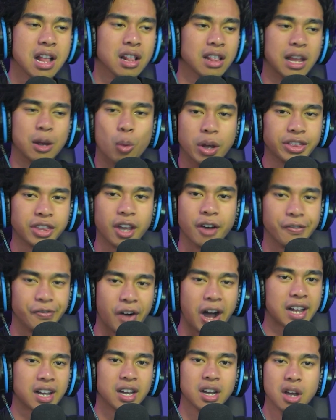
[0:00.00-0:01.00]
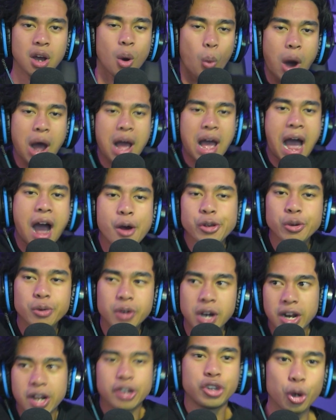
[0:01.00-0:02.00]
Like, what the fuck? What? How are you
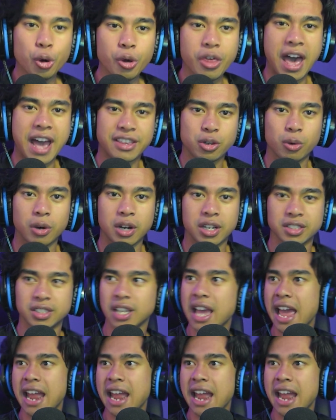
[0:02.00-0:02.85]
gonna do that to us?